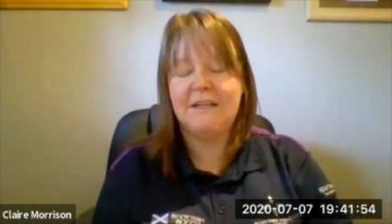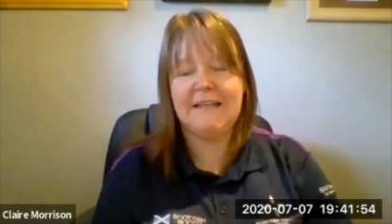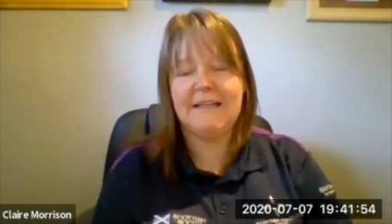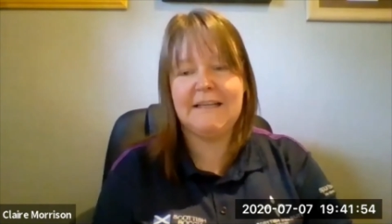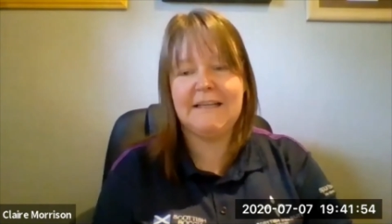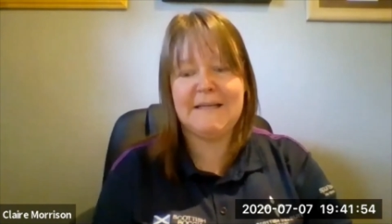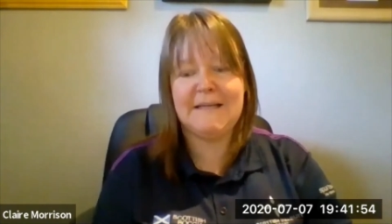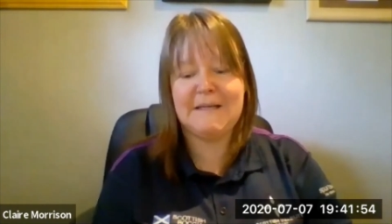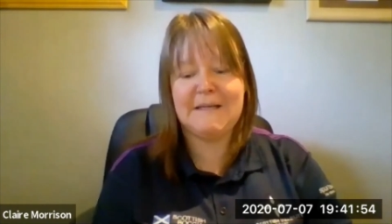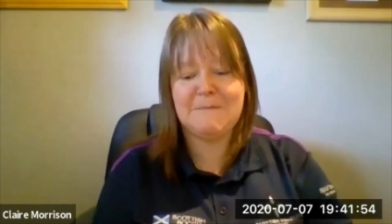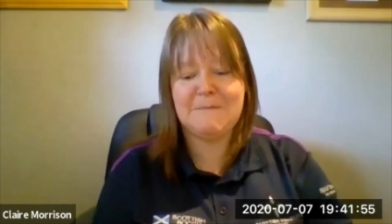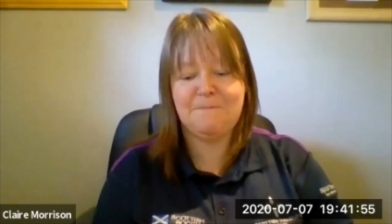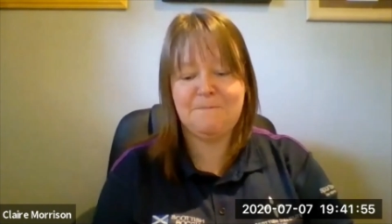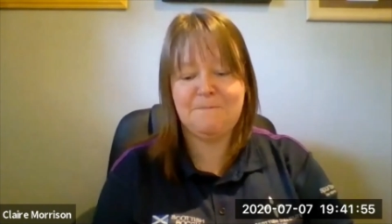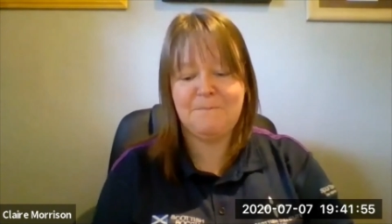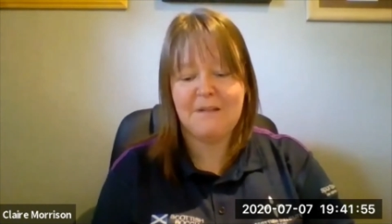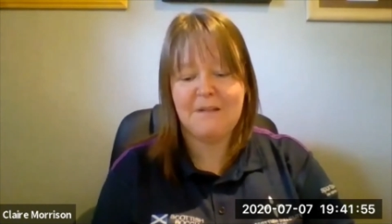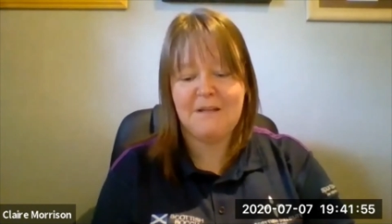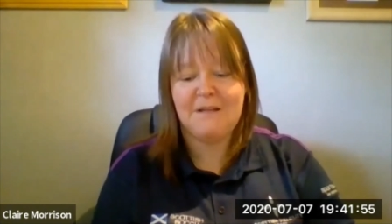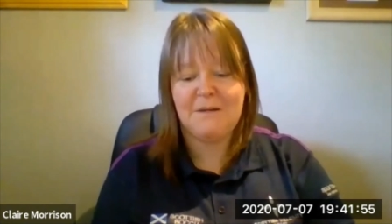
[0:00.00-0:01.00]

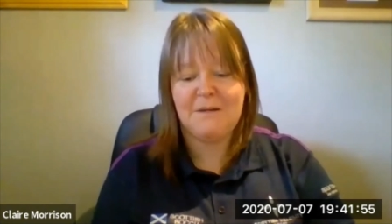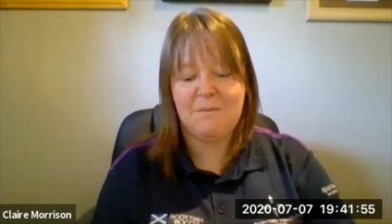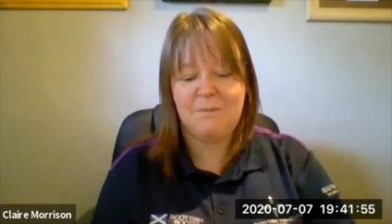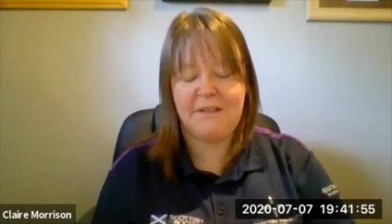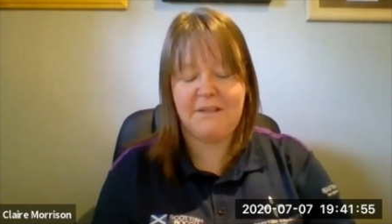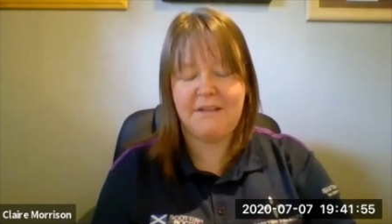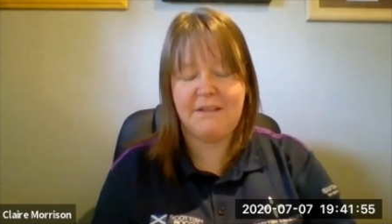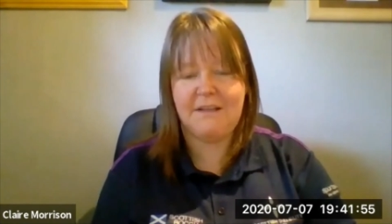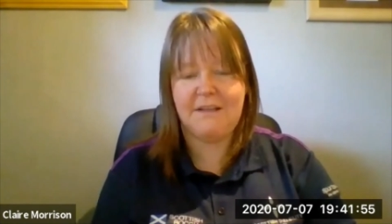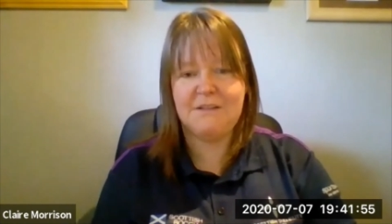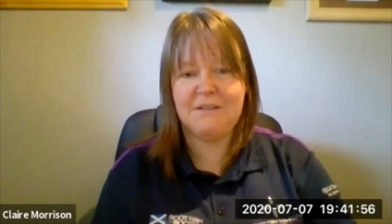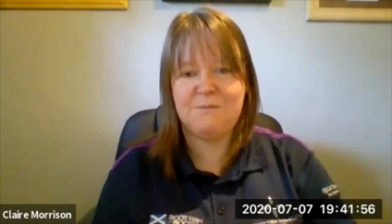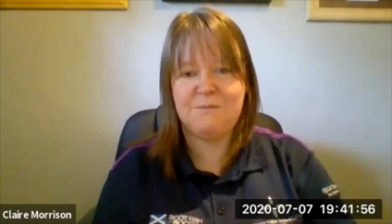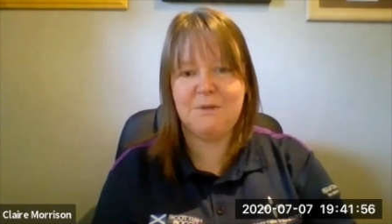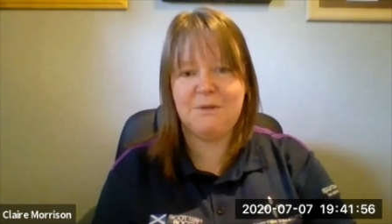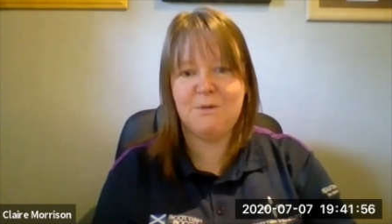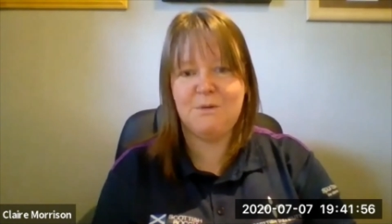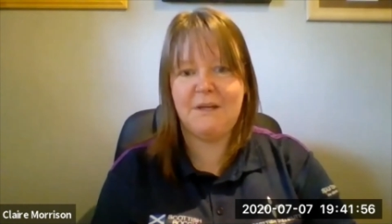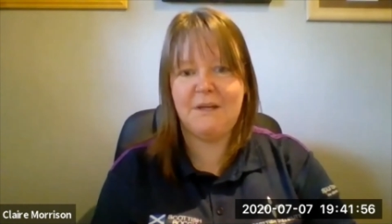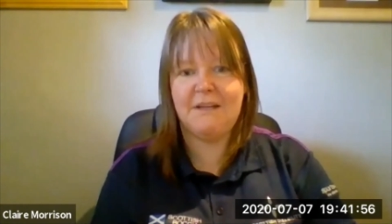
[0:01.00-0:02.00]
But I think it's
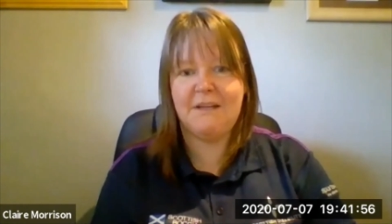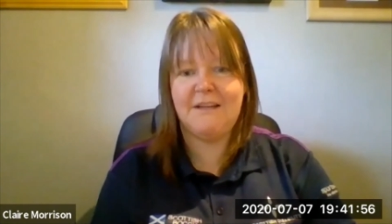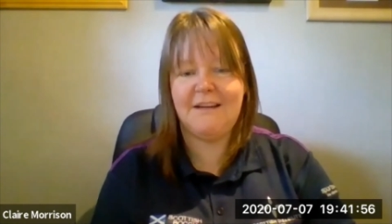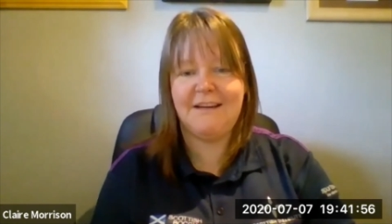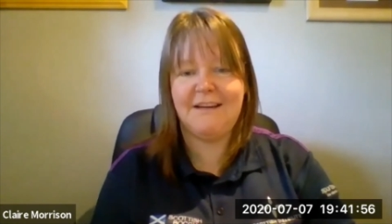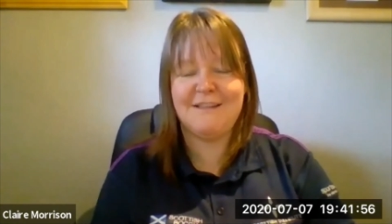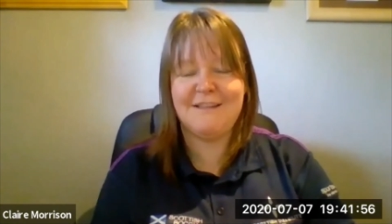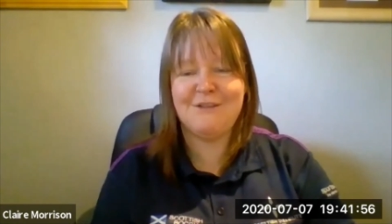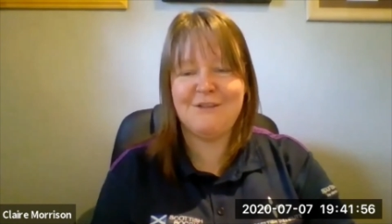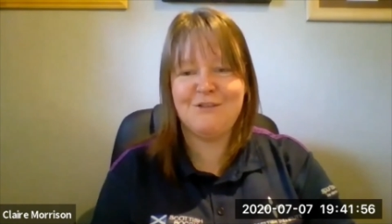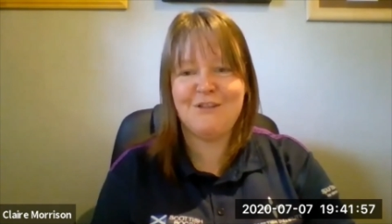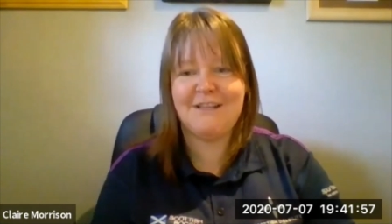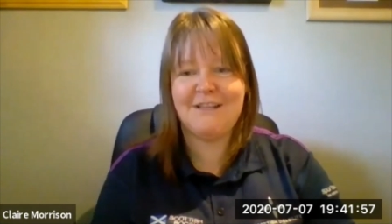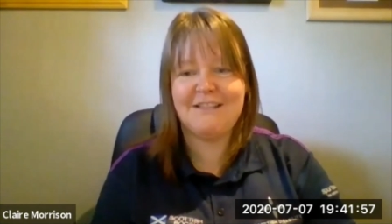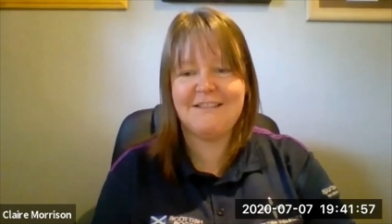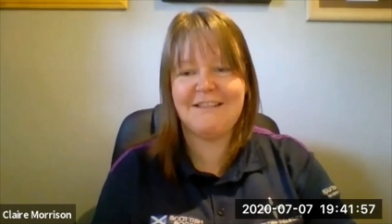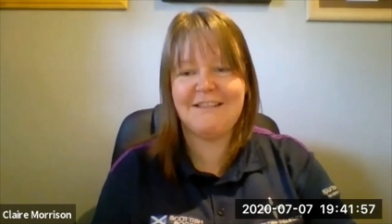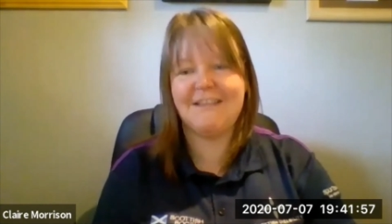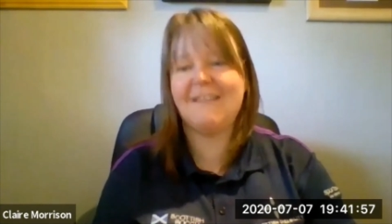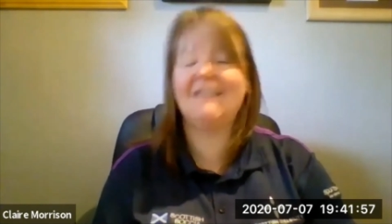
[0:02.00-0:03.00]
been quite an
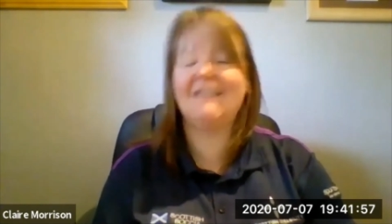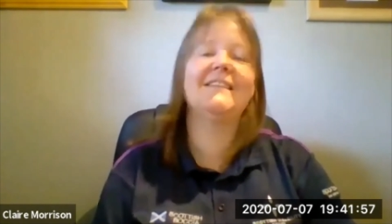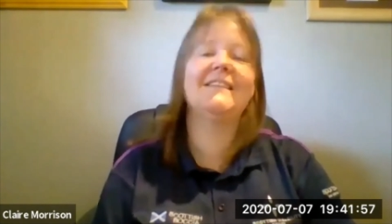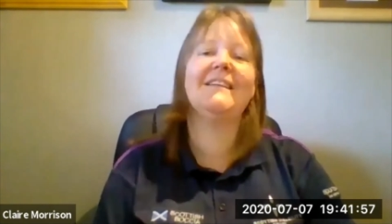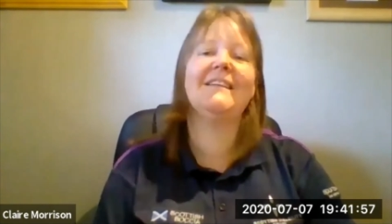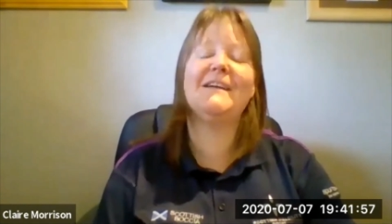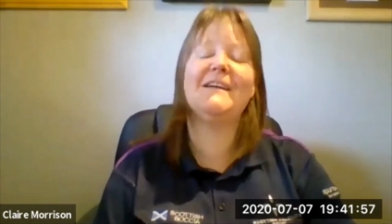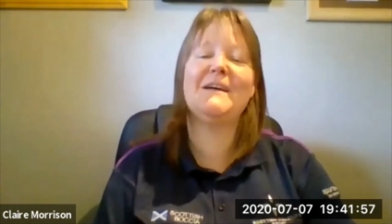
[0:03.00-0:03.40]
interesting